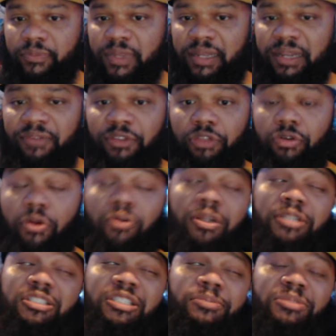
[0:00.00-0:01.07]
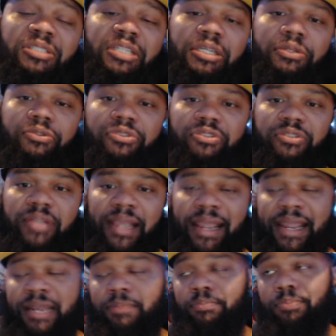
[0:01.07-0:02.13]
and even throwing in some steals,
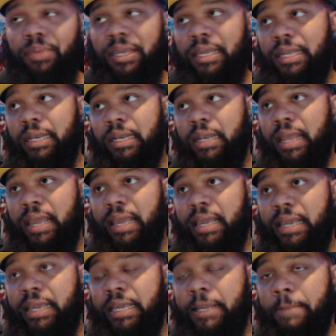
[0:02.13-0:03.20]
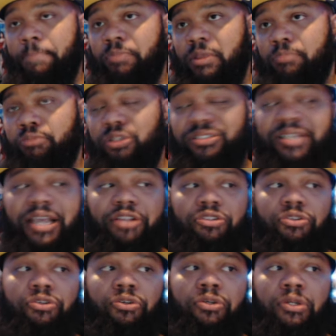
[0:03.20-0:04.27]
and being a
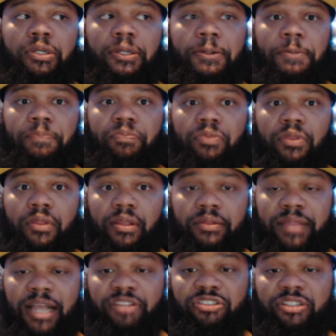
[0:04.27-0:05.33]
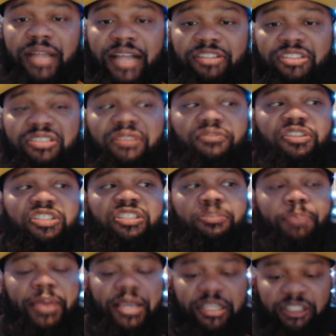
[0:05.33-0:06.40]
protector, not just of the
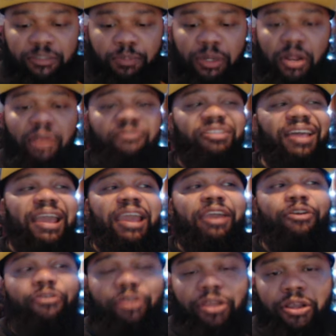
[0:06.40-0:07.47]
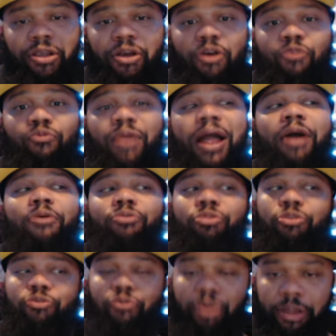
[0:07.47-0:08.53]
space, but of the area
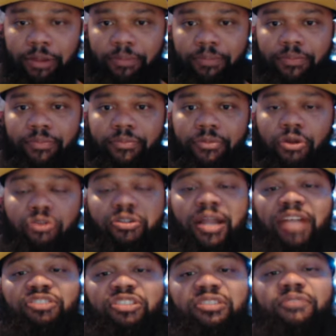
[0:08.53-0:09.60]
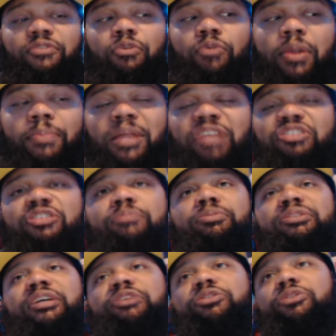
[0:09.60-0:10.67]
around the rim, or not just of the rim, not just a
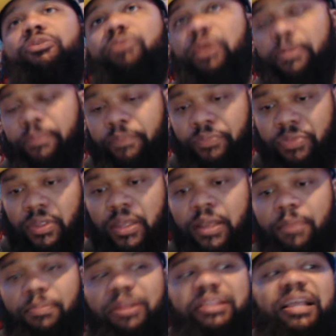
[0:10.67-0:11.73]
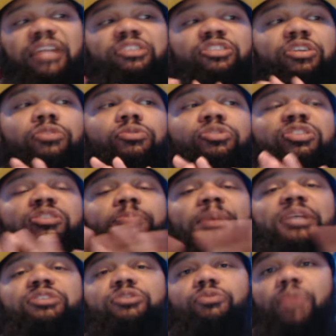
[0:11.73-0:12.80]
protector of the rim, but that general
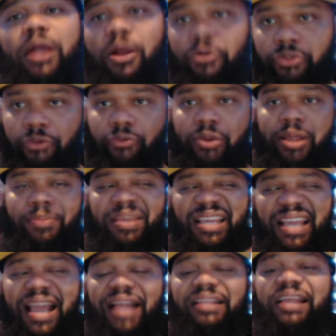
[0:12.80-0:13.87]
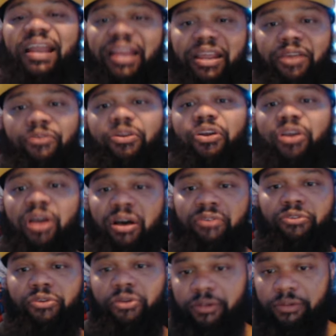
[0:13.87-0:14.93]
space around the rim, he had that area
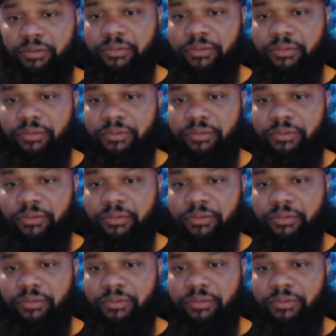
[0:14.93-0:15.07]
covered.